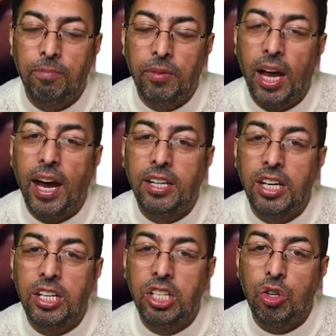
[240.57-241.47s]
and it
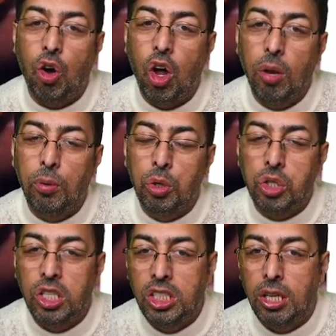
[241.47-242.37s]
is almost
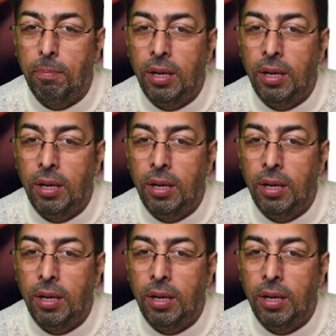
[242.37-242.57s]
resembling